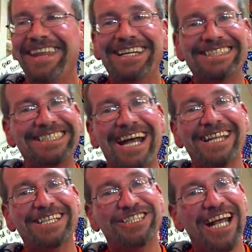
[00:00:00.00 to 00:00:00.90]
they
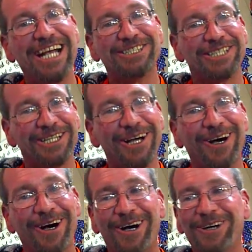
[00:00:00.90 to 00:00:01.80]
decided to change the
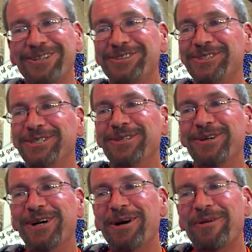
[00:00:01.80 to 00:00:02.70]
law
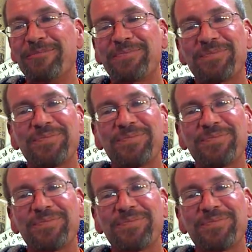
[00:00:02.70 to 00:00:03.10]
to um,